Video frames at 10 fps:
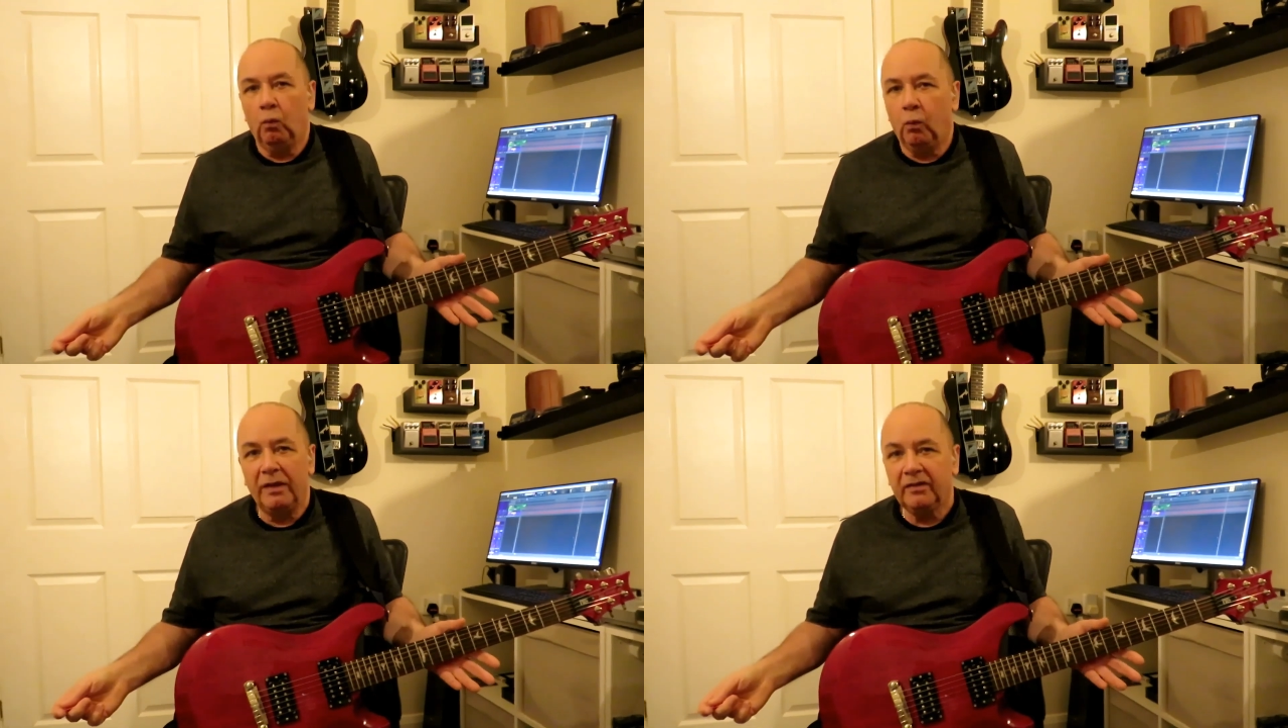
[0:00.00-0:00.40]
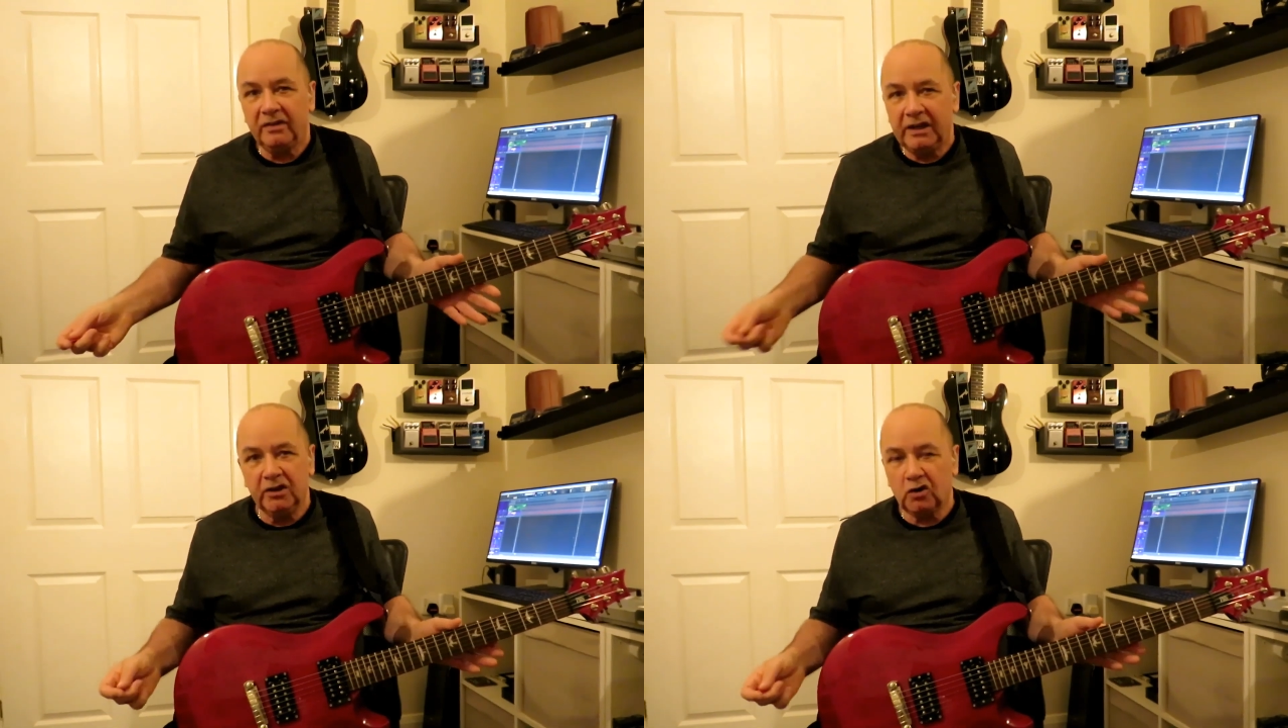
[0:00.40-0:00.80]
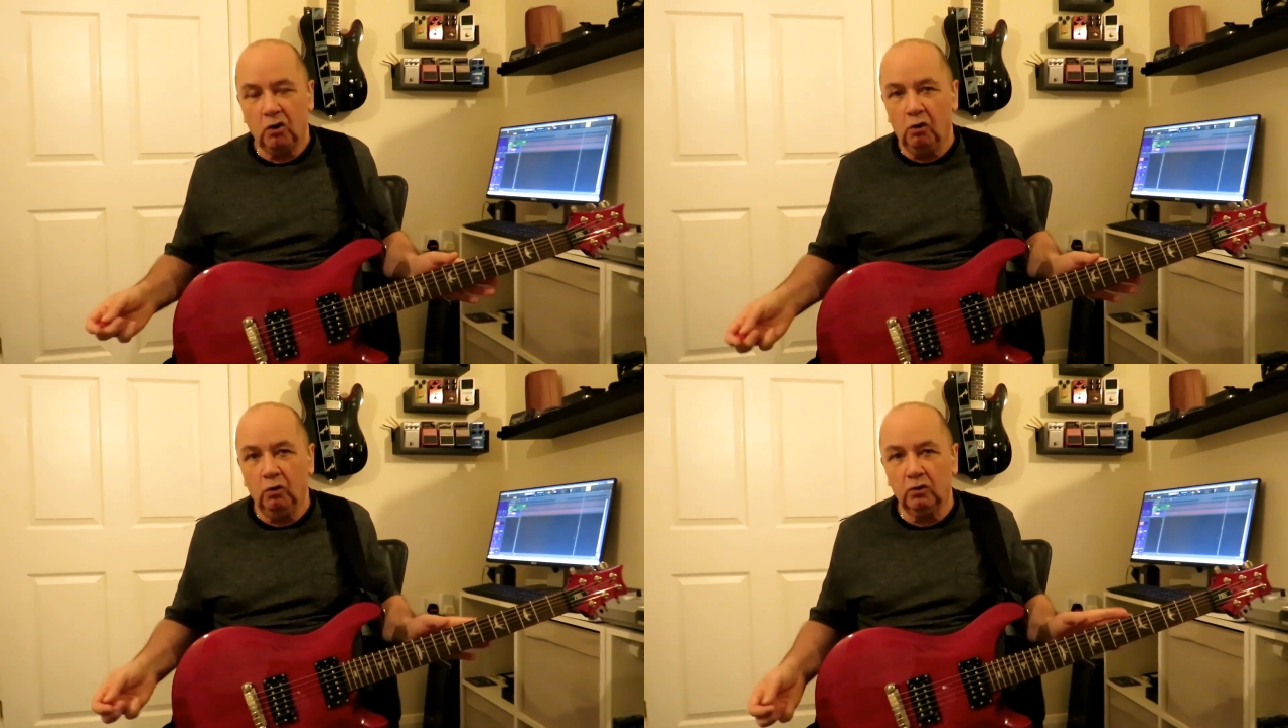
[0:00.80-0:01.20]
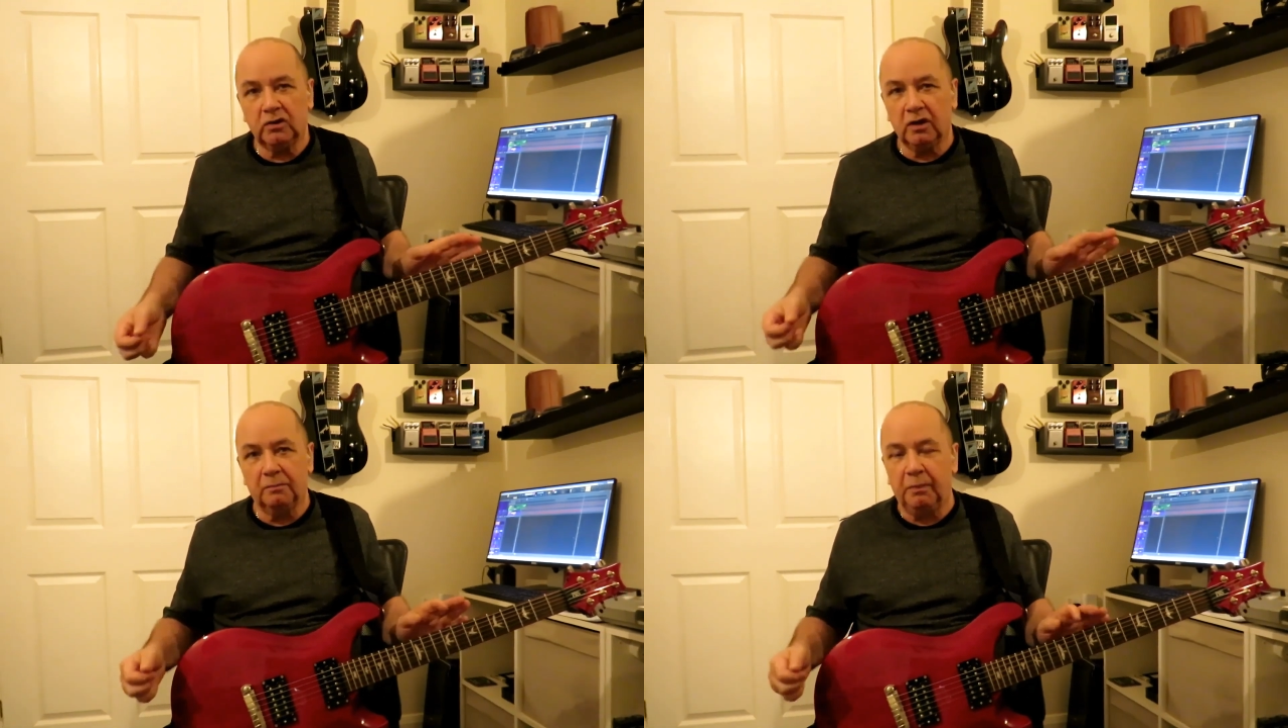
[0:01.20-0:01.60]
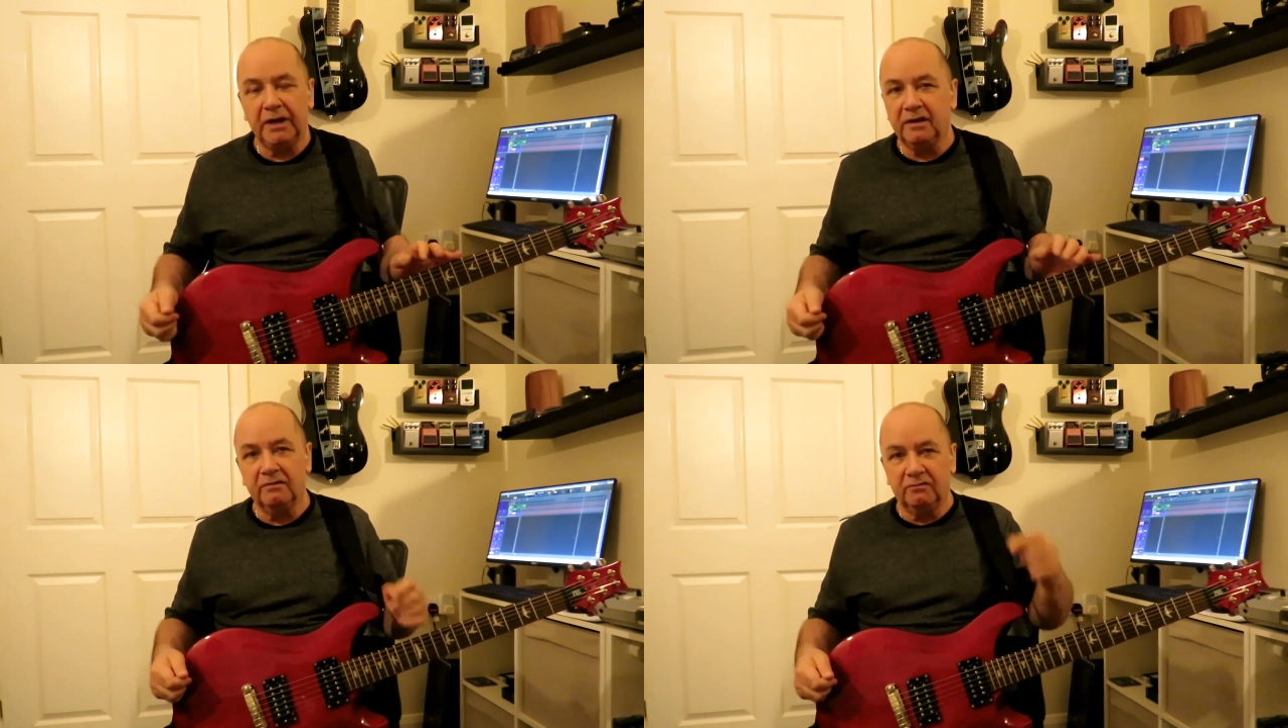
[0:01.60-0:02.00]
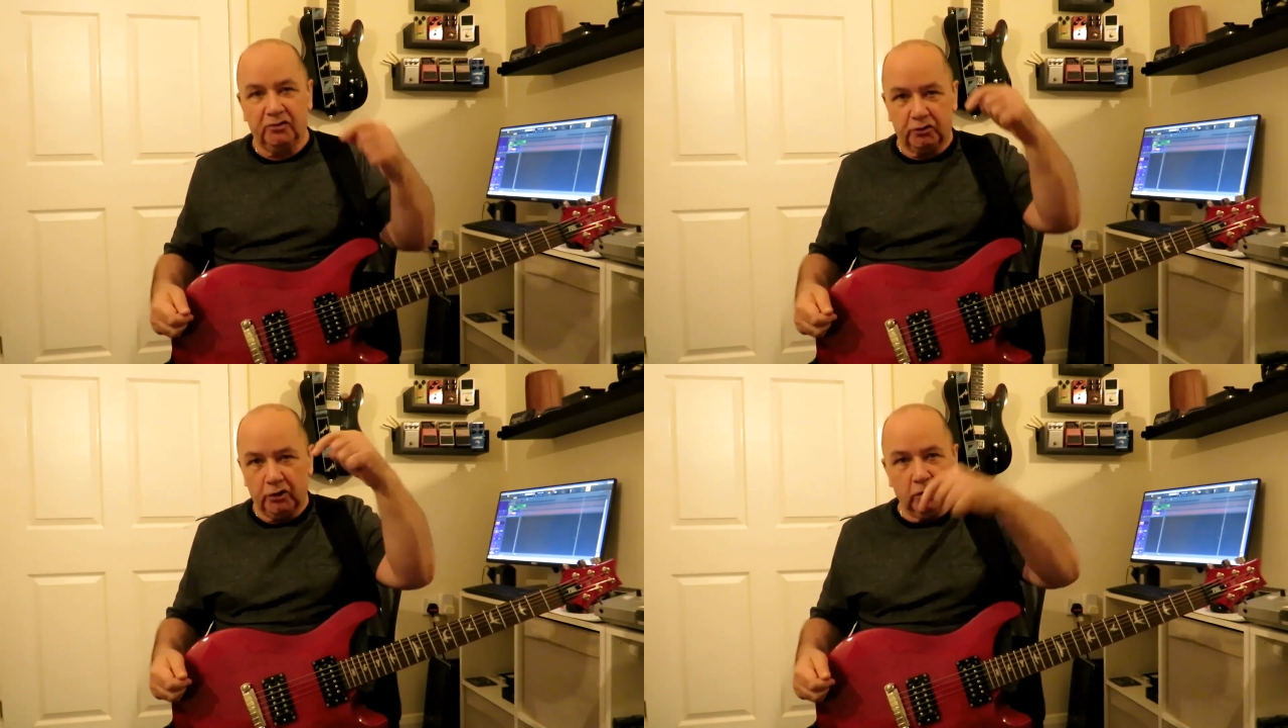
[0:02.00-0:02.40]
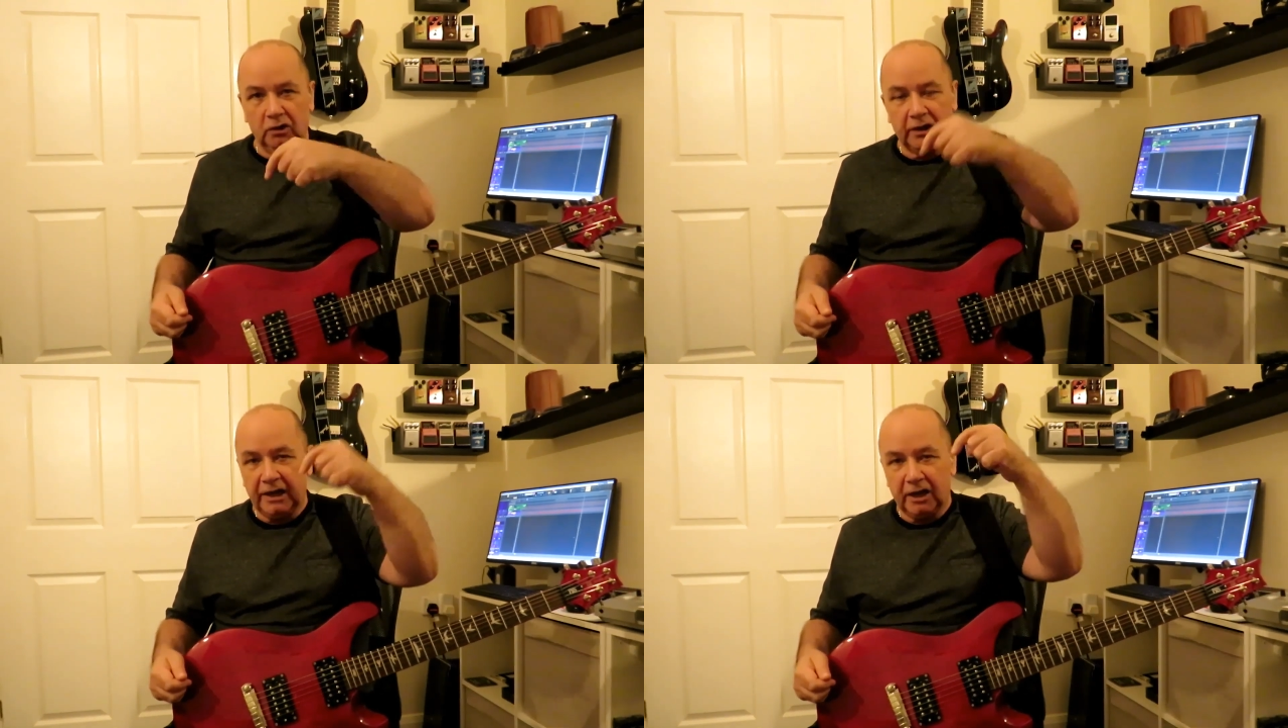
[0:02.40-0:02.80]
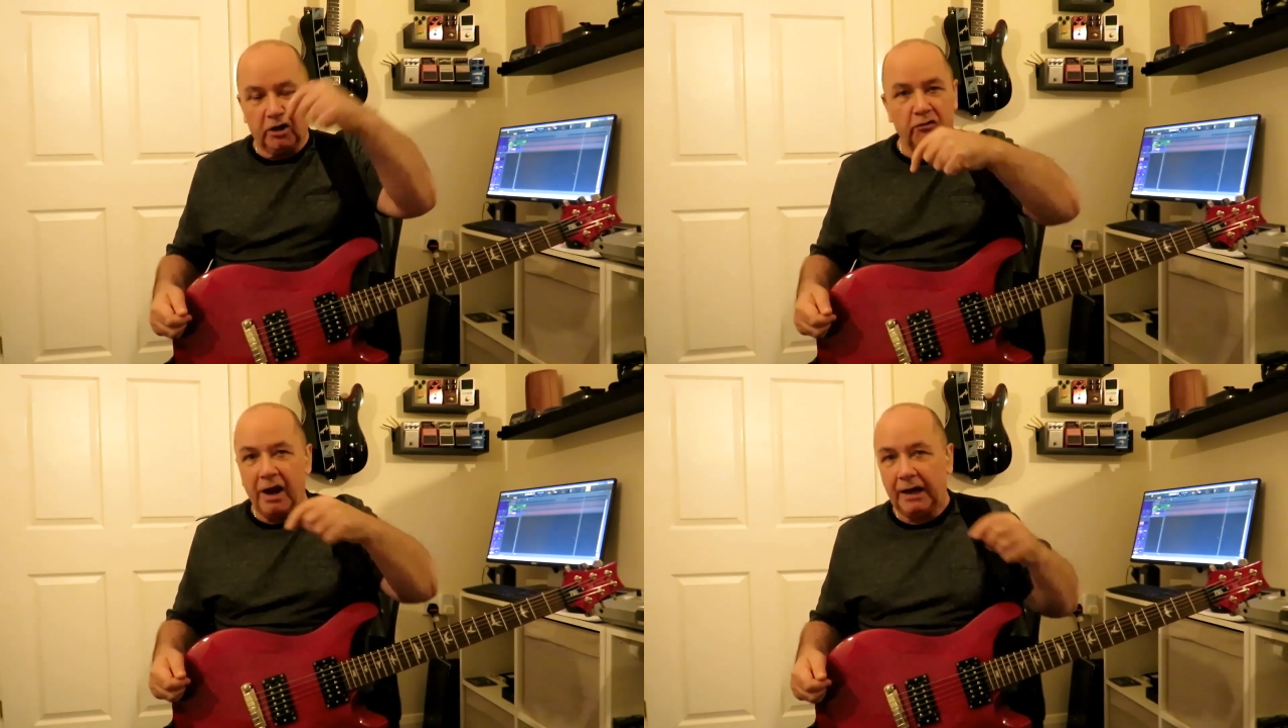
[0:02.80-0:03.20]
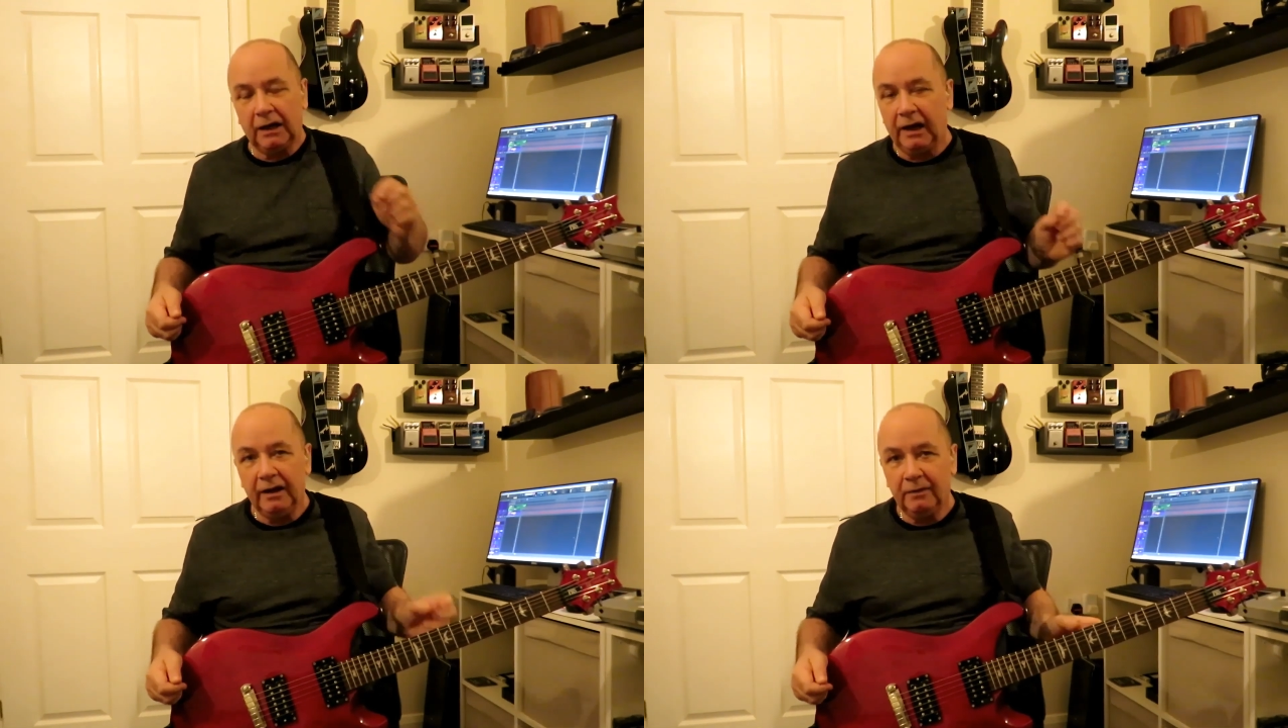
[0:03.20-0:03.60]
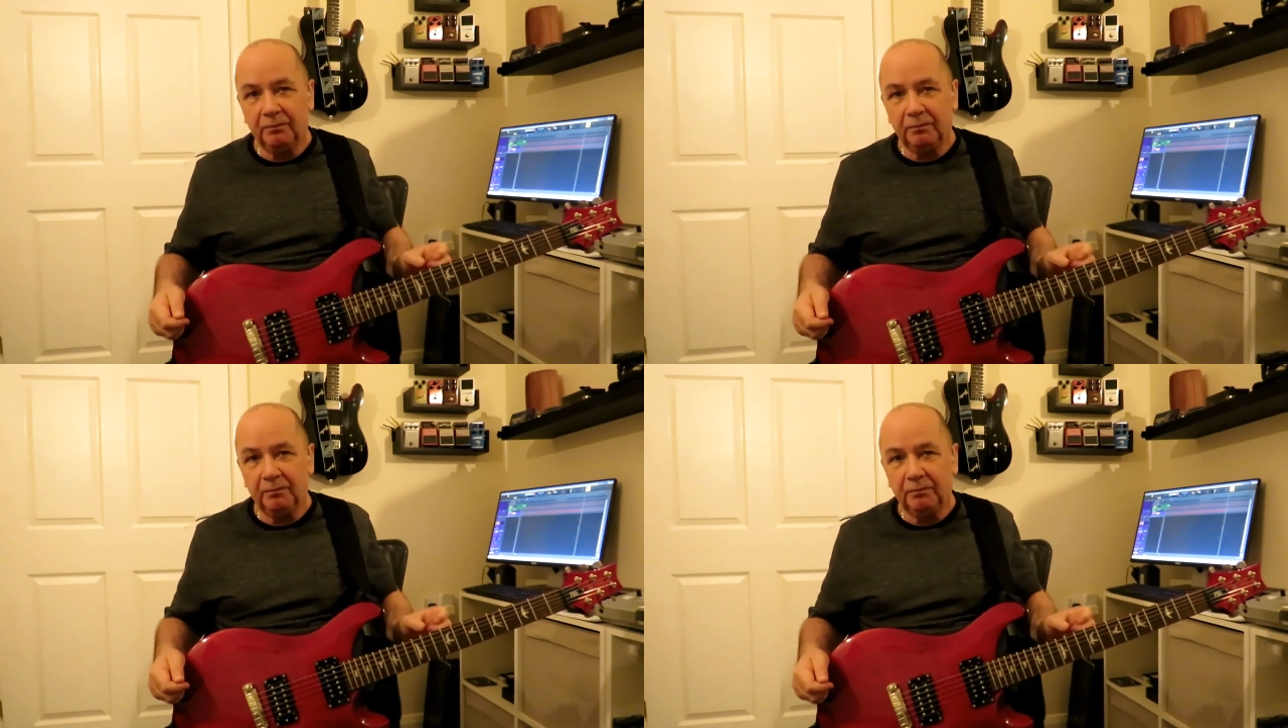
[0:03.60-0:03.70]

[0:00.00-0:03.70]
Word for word: Whether these holes had been drilled incorrectly